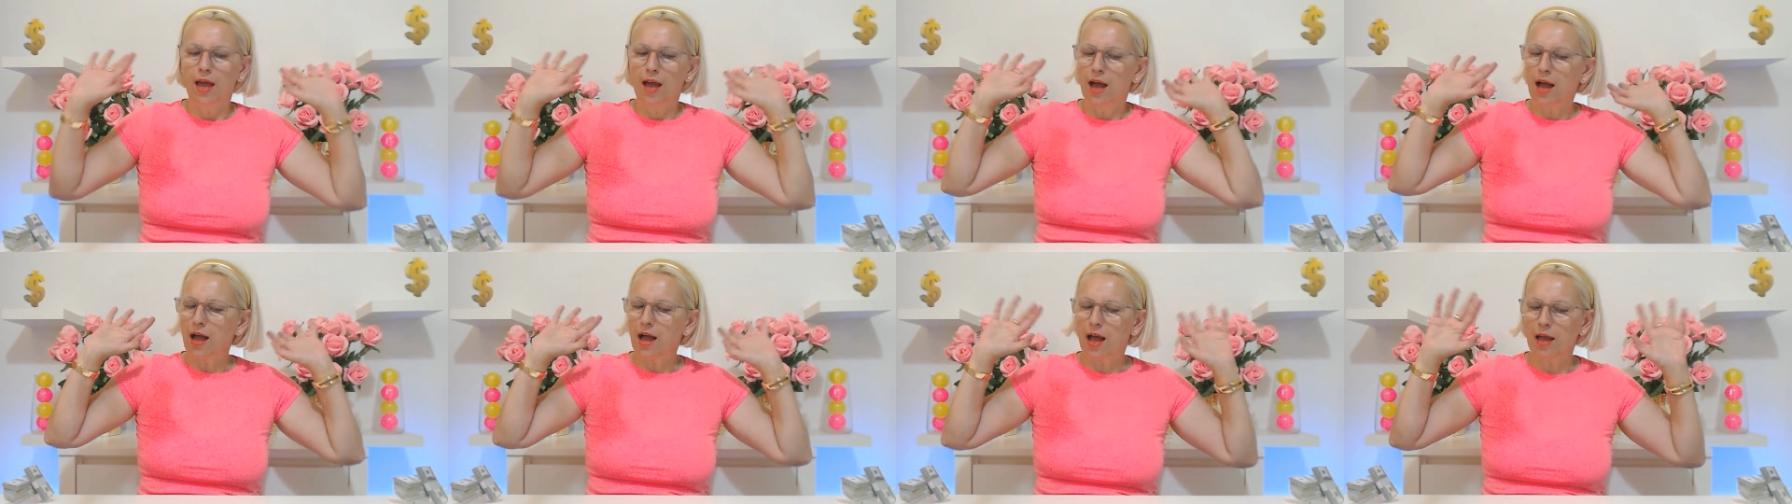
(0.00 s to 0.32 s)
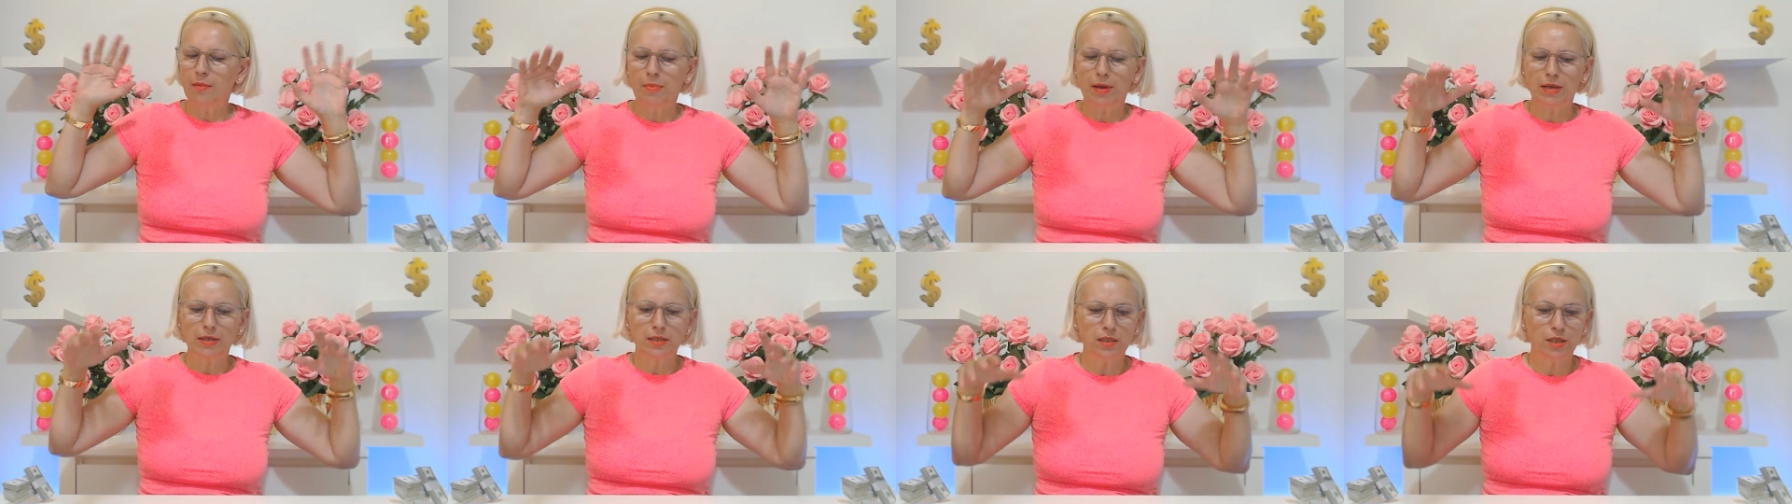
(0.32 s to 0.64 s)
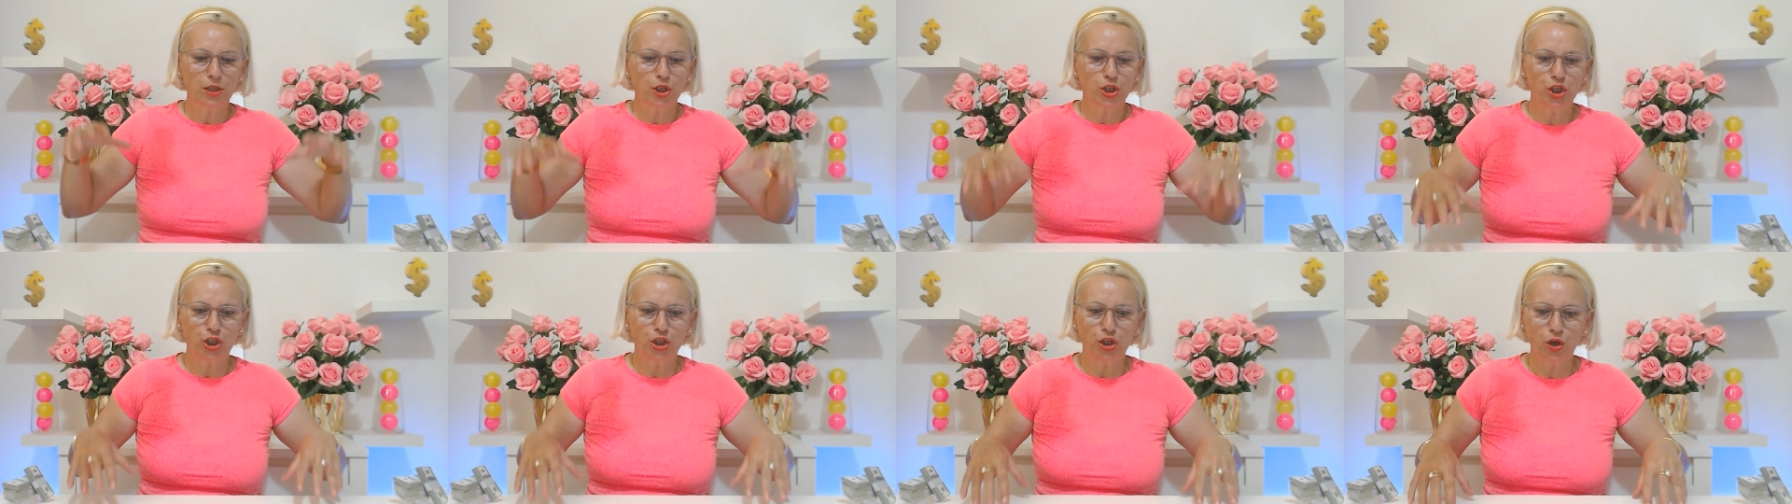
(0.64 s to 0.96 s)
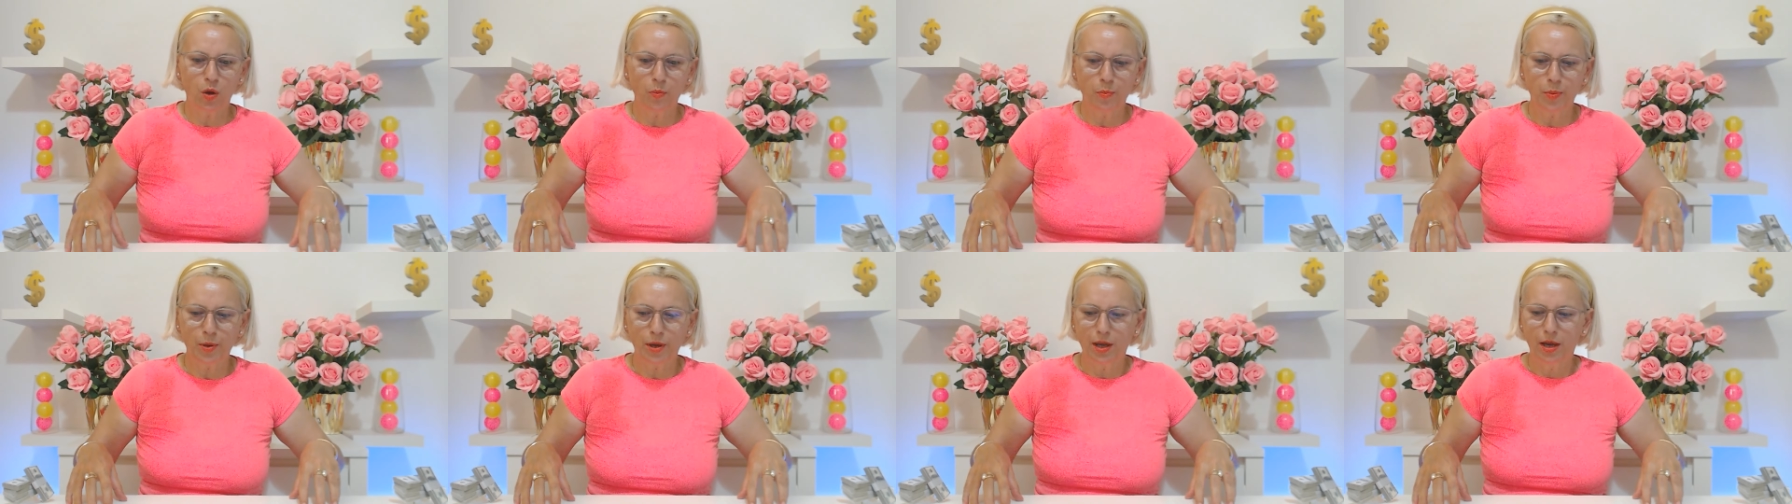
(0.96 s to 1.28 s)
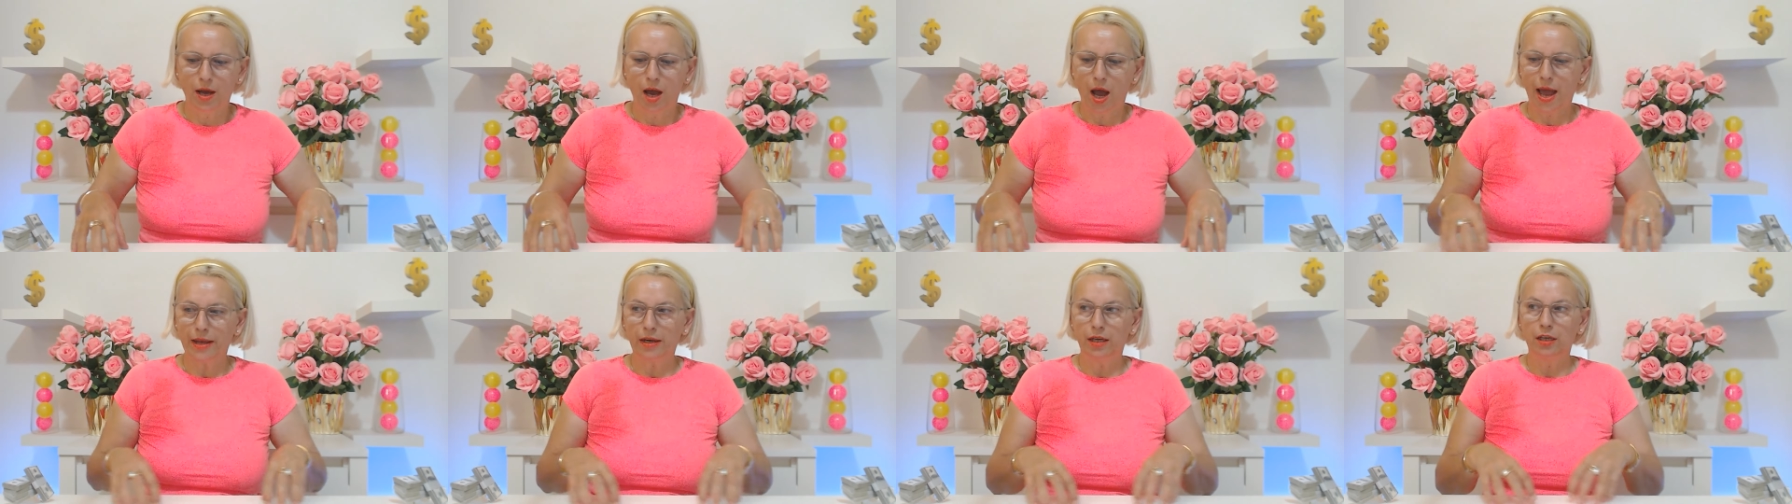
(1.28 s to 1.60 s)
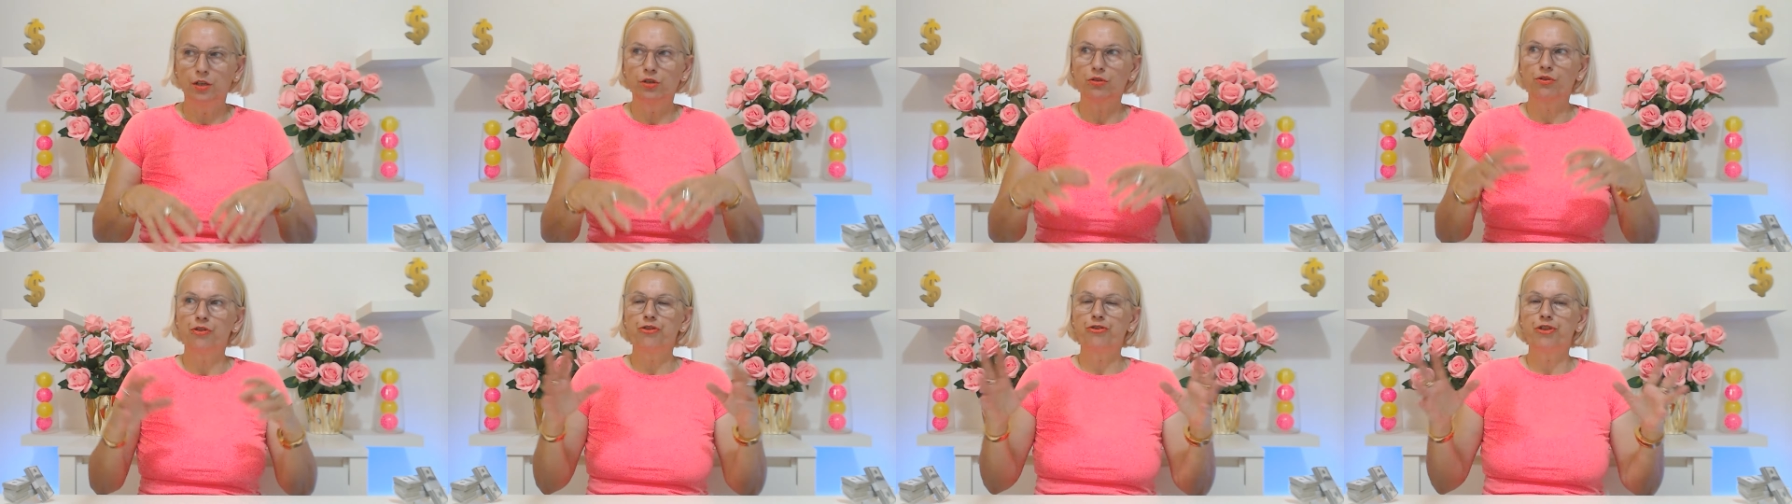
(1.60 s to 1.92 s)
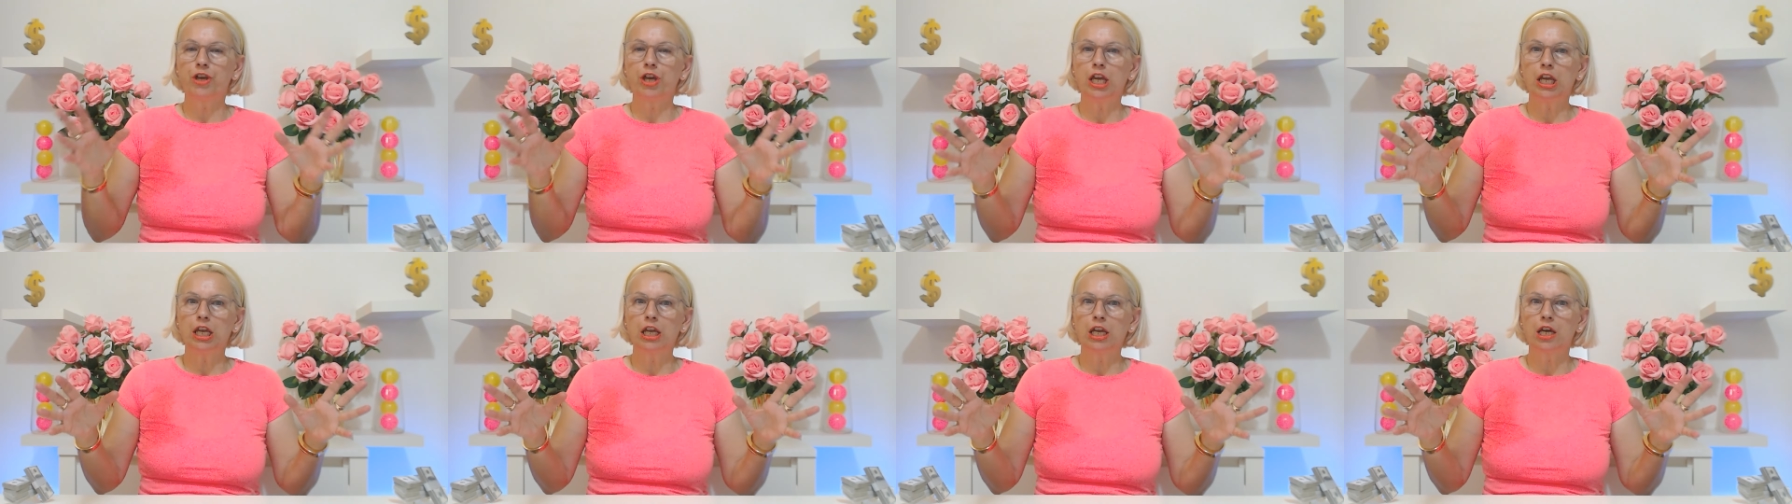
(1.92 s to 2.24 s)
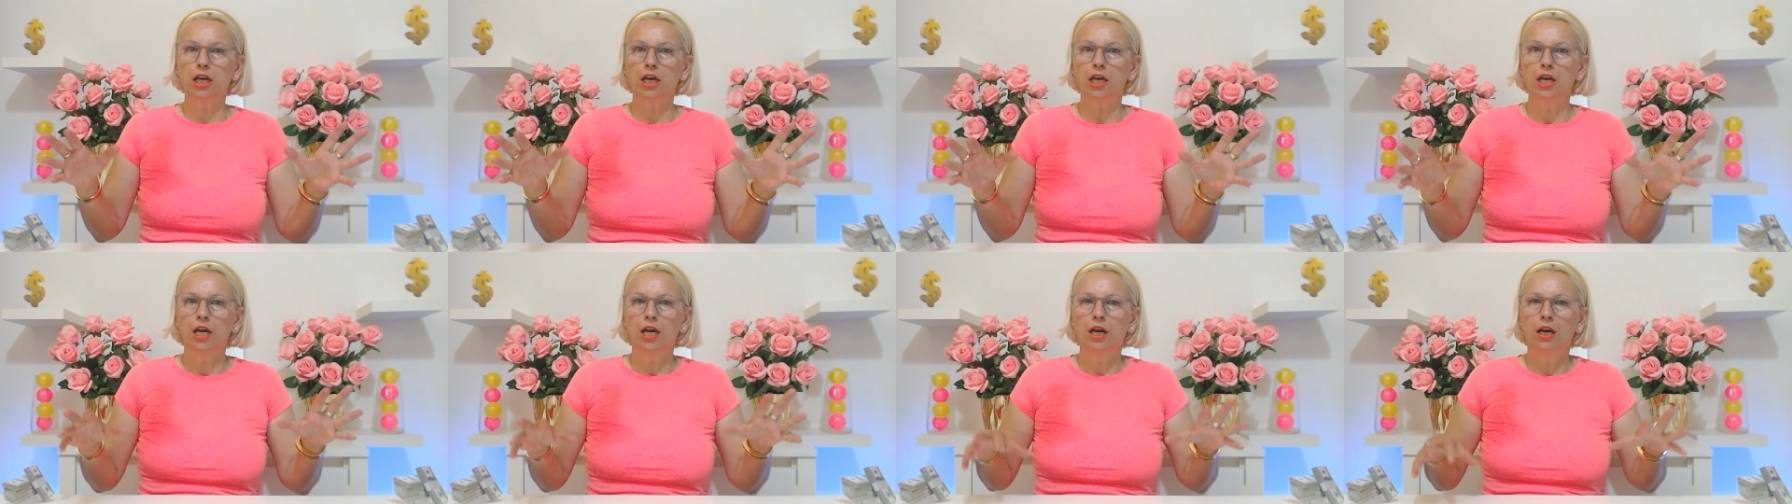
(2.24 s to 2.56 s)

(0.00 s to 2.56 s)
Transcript: I must stop, I need to think,